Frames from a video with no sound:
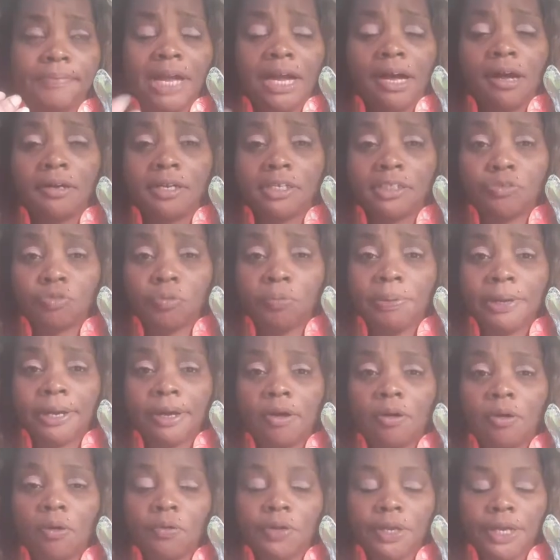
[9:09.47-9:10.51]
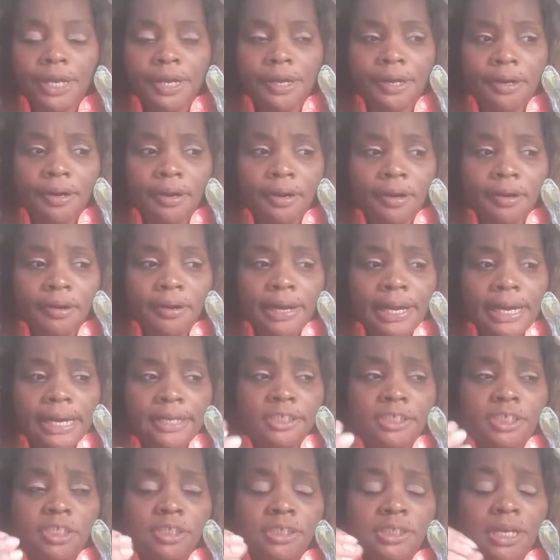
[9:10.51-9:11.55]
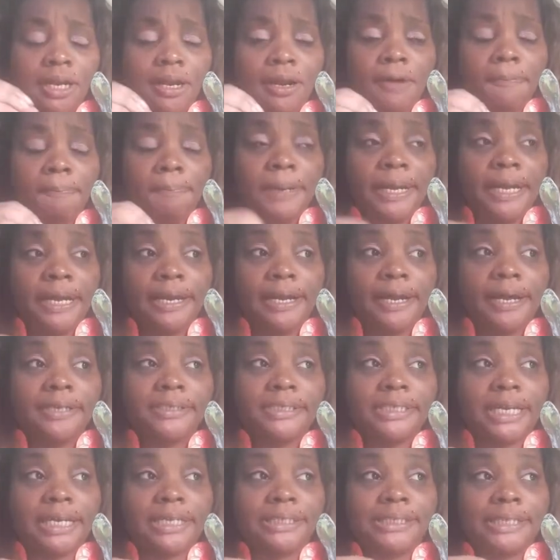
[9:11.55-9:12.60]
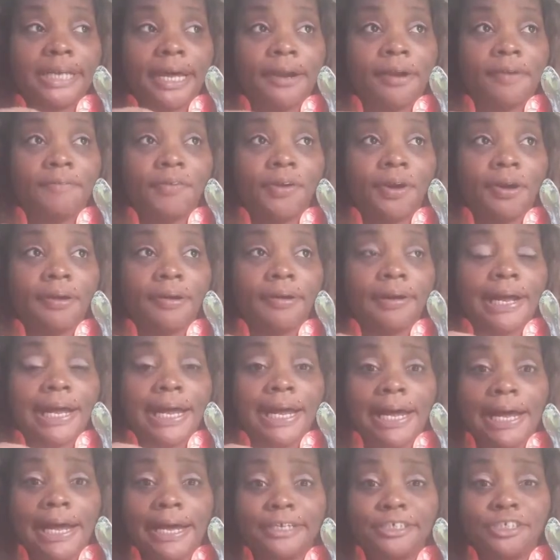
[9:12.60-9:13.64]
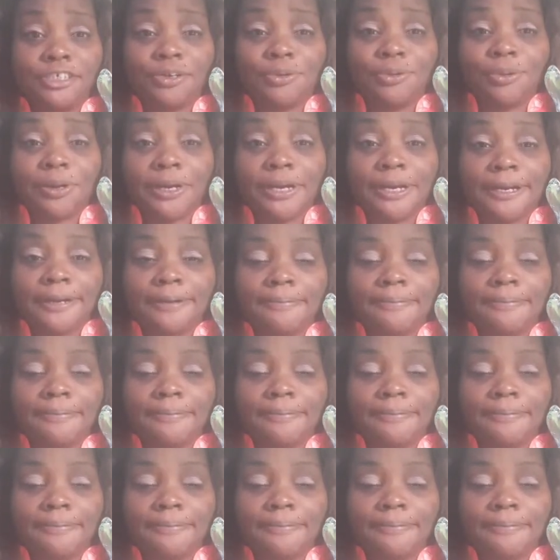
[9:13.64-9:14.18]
August will be a whole year. She used to love peanuts inside of her ice cream.